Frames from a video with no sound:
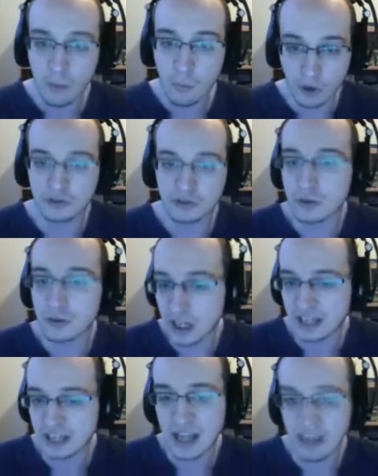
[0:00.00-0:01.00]
want to
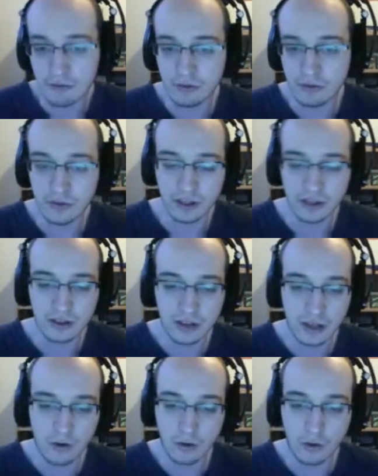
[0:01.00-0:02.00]
collect everything,
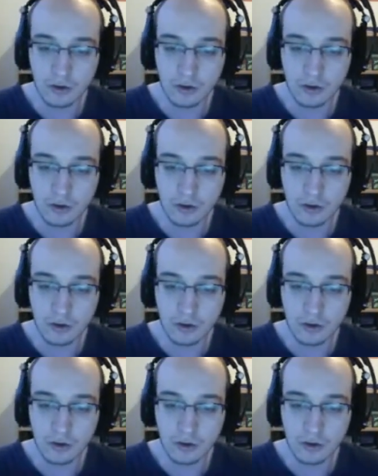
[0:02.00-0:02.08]
like all